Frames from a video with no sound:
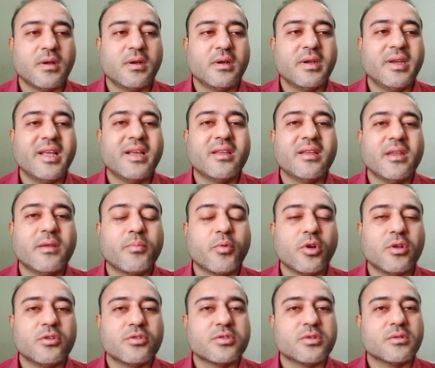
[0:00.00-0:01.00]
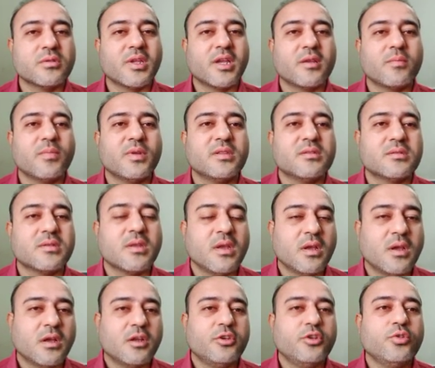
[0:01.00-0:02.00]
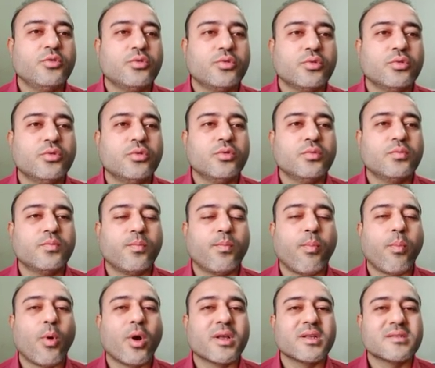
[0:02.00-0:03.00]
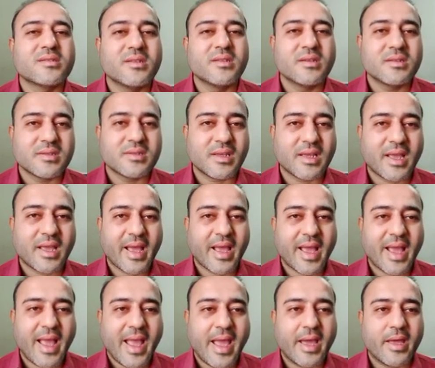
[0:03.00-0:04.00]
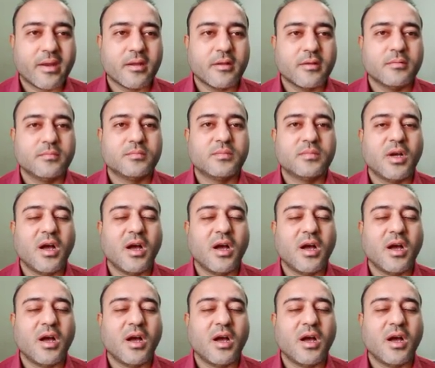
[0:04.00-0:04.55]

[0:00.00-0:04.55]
degree pollution, that means due to poisonous air,